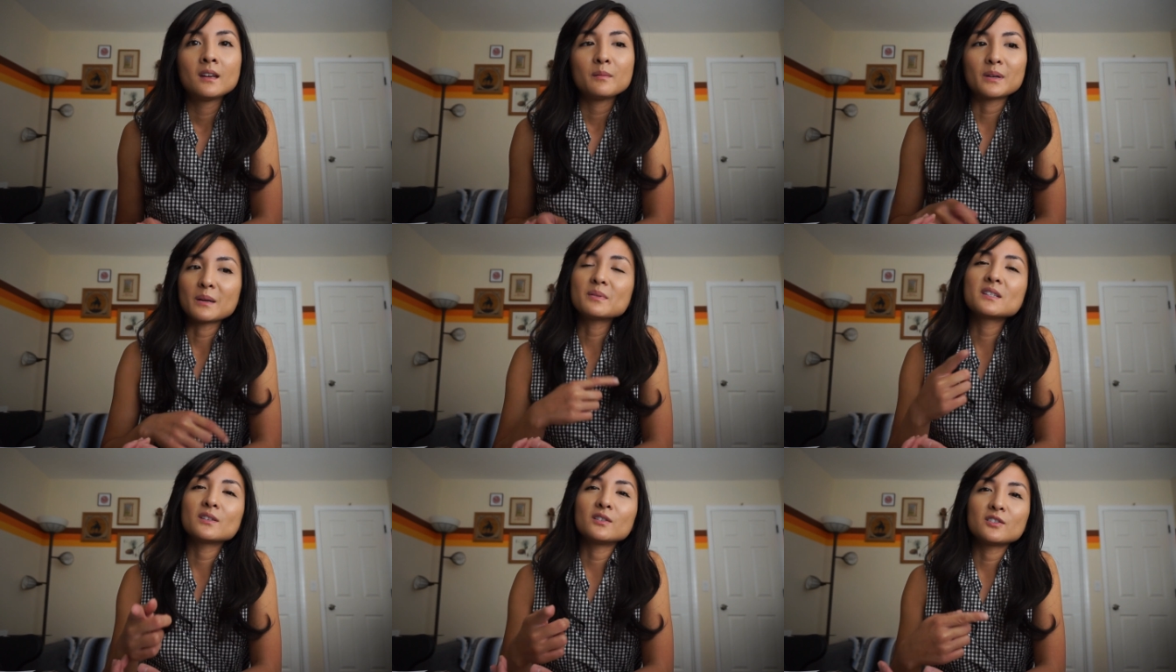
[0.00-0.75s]
but I'm
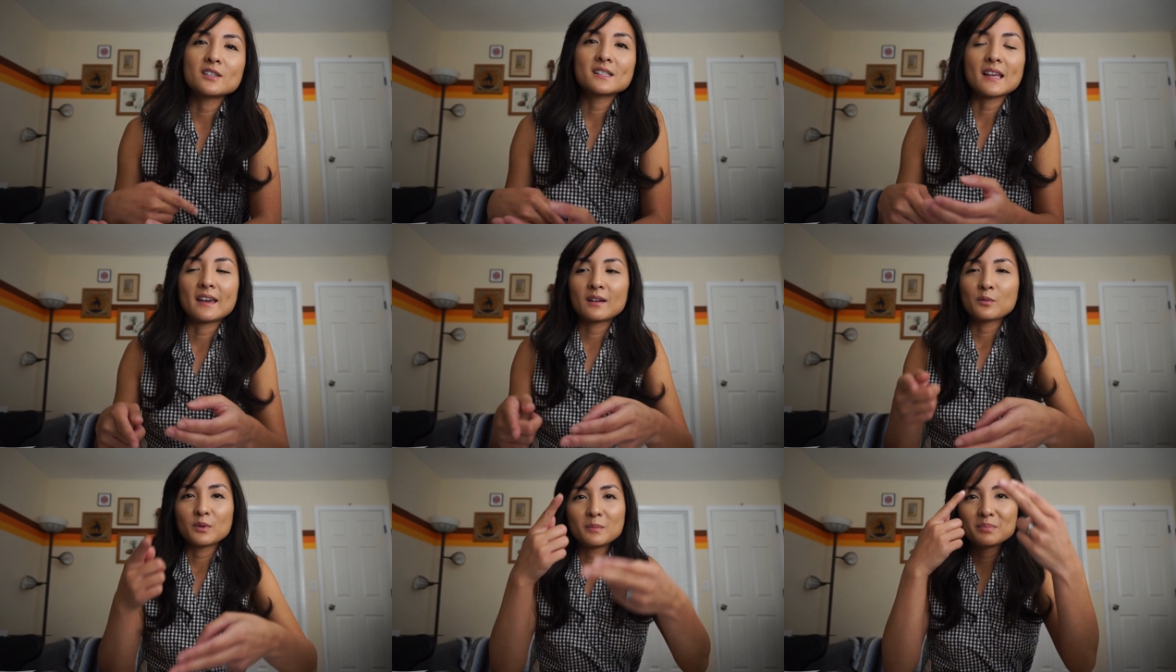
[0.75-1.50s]
still just like
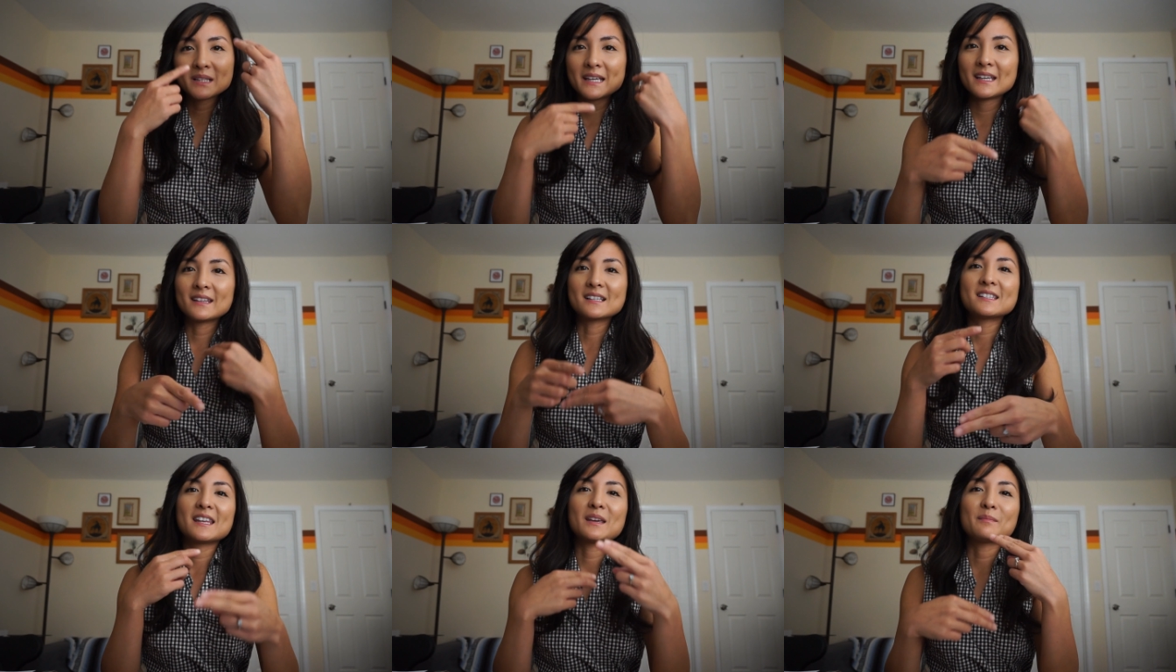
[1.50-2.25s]
replaying this
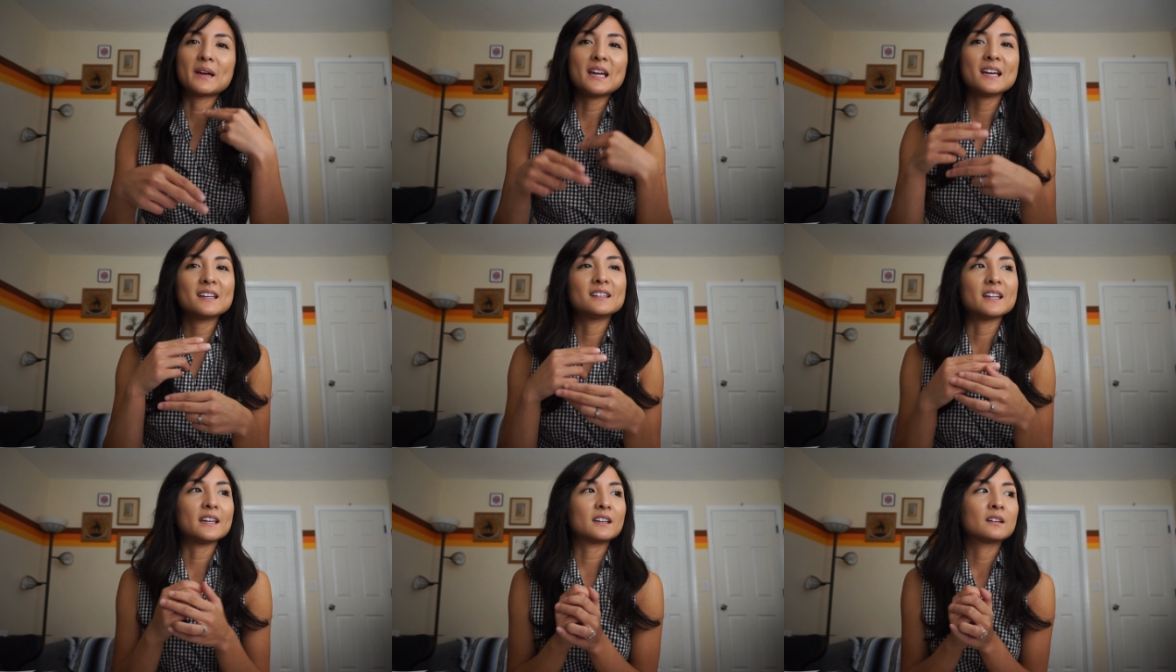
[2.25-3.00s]
thing in my head,
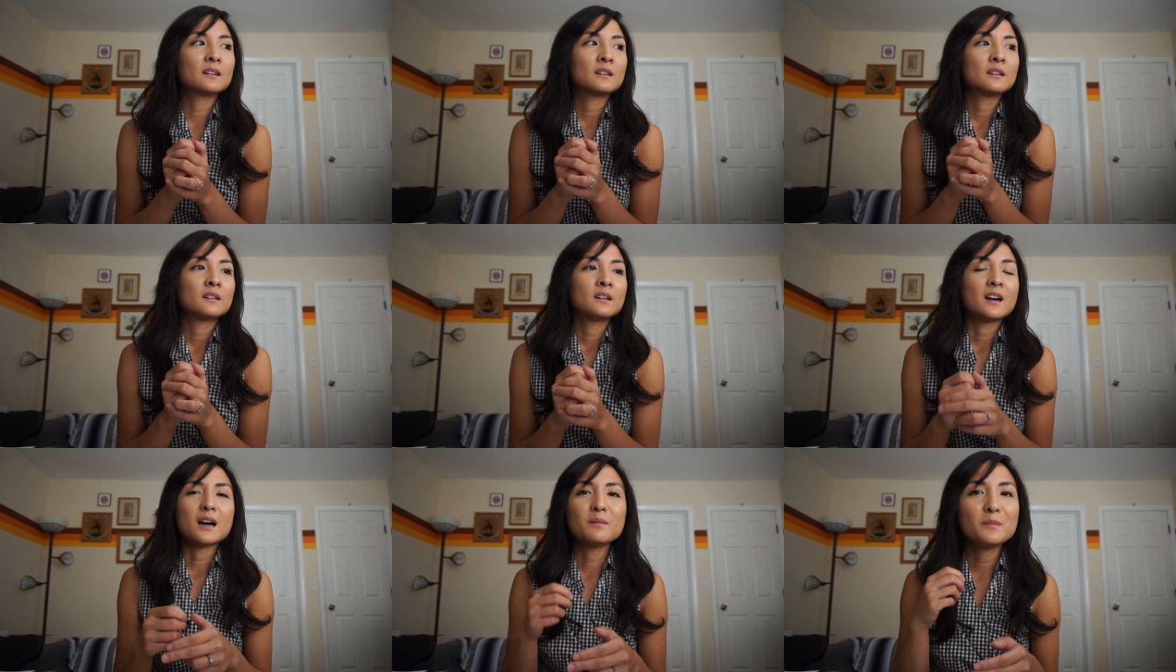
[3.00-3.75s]
like
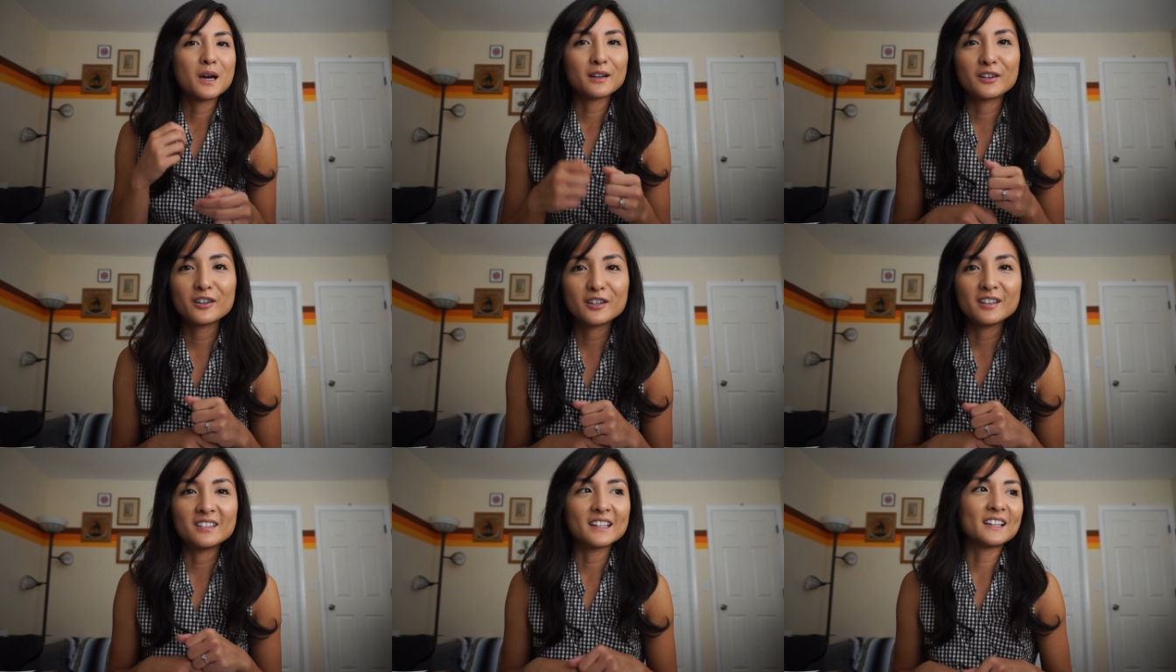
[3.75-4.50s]
I'm not
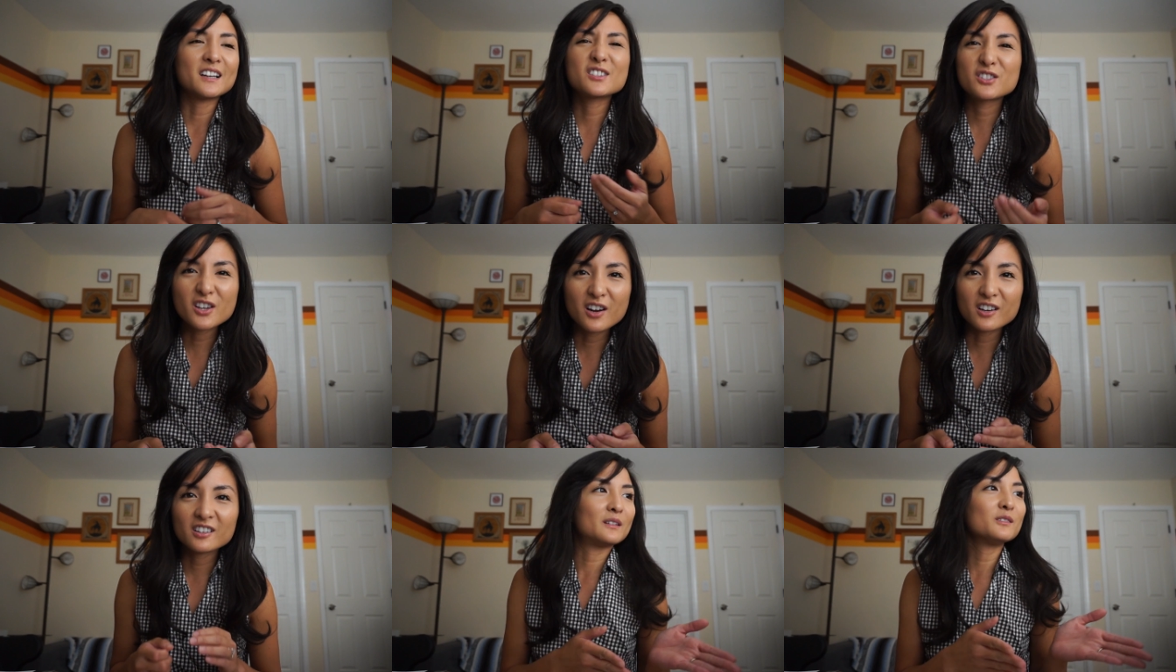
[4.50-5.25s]
good, like I
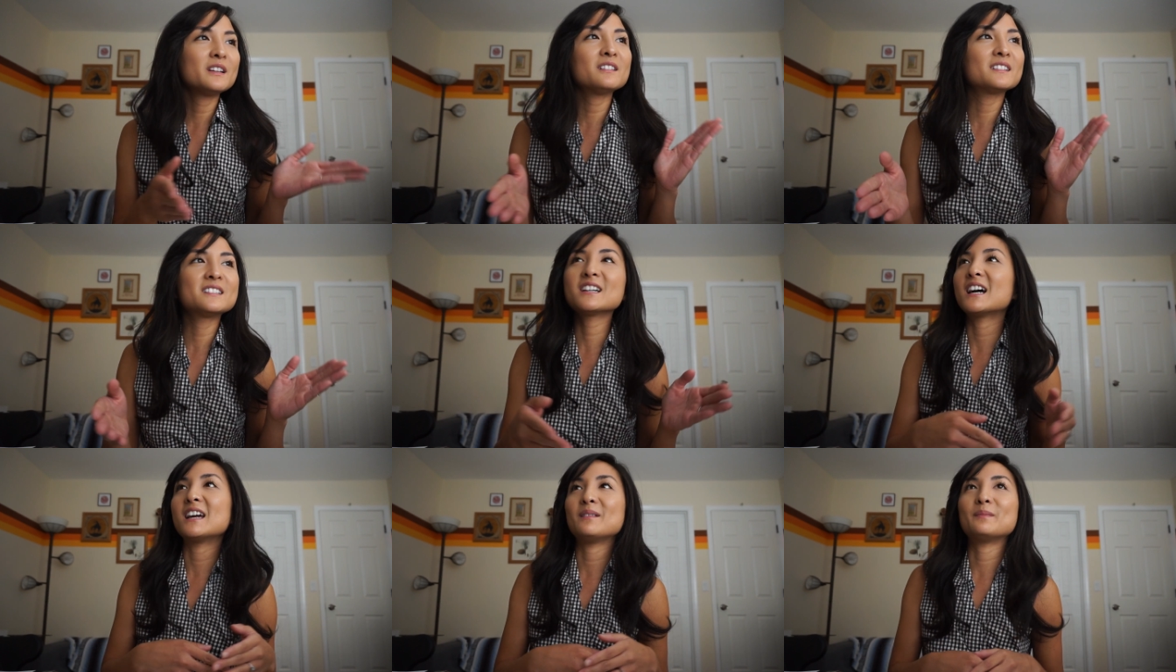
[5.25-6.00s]
suck, I don't heal in
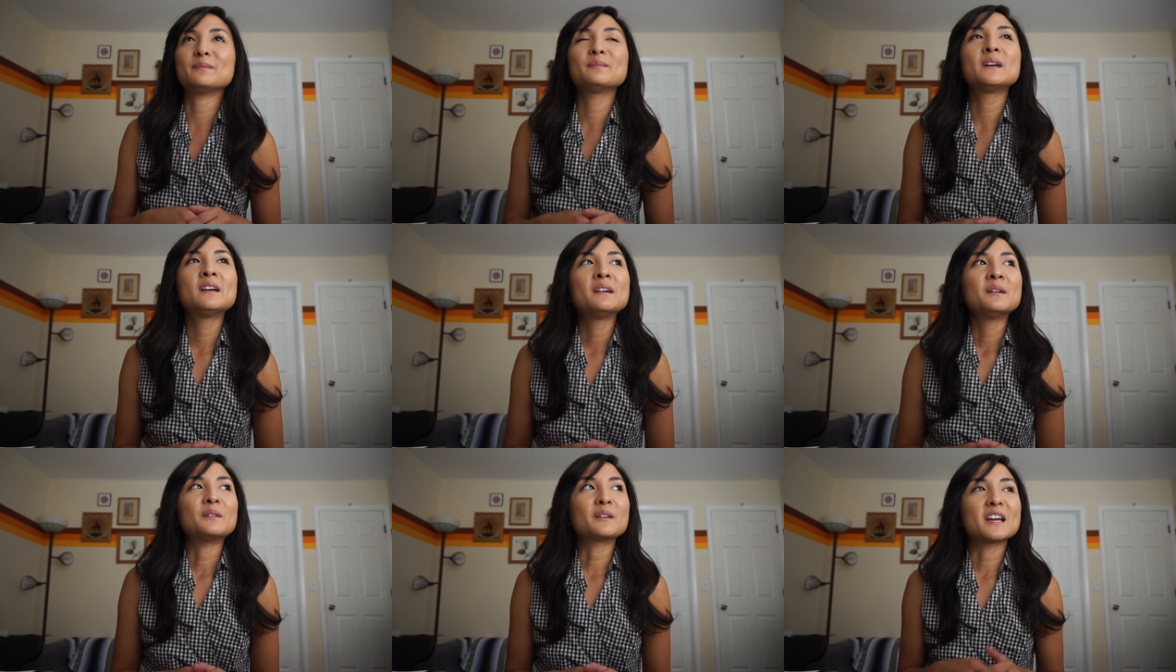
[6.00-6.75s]
time,
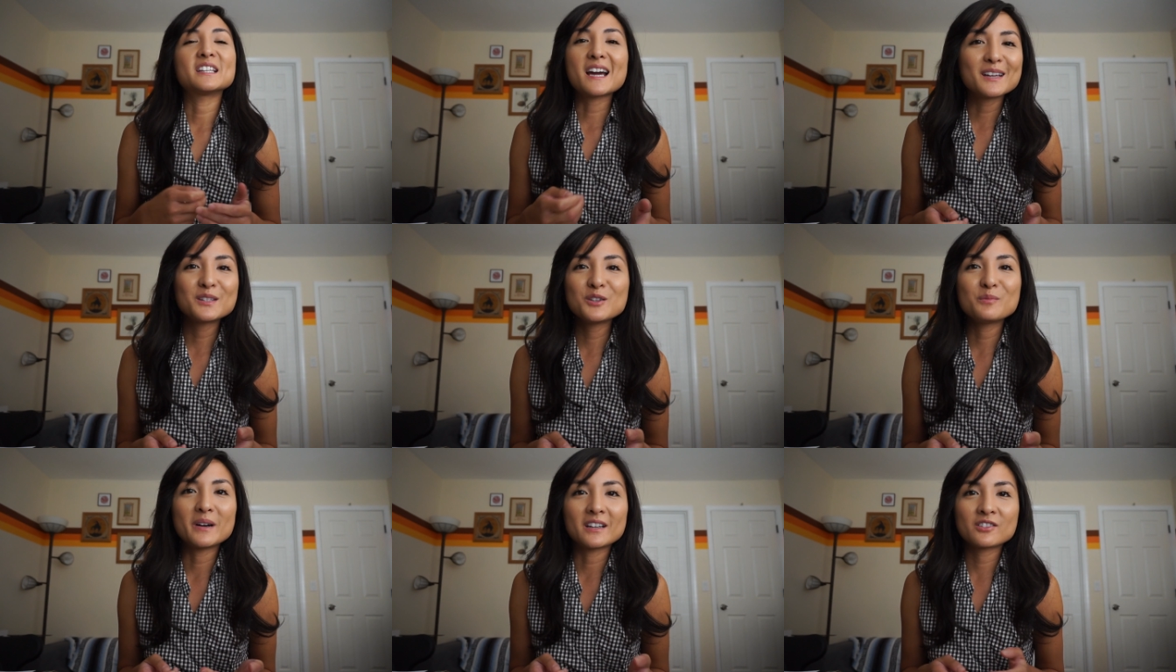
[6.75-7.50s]
or I die
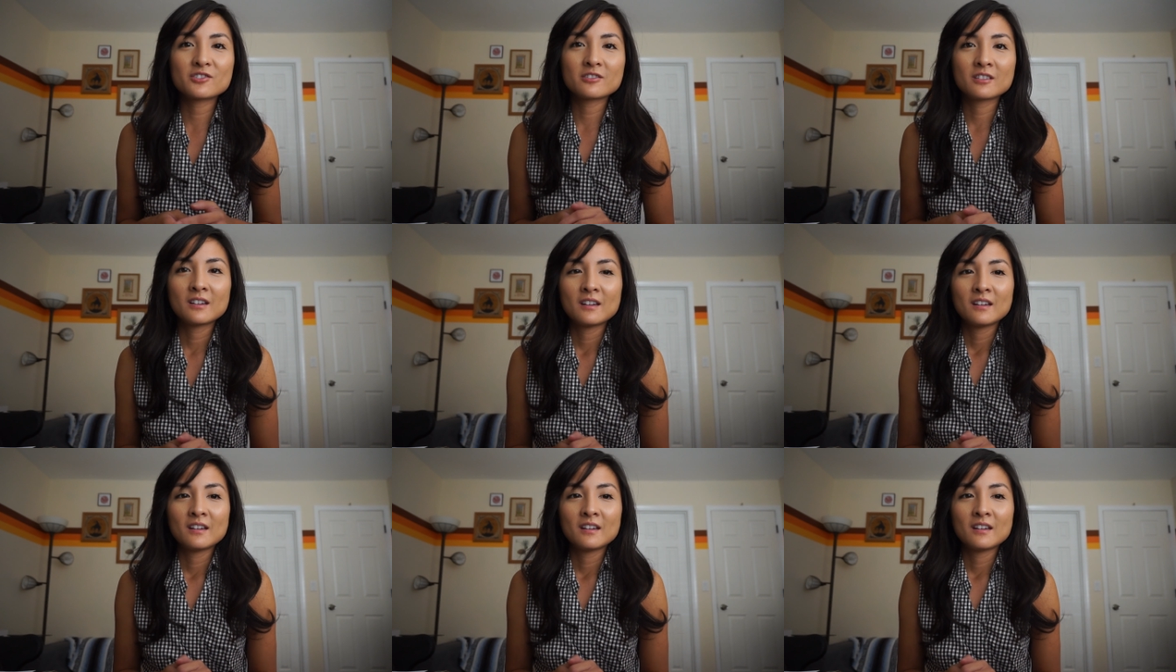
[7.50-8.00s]
too much.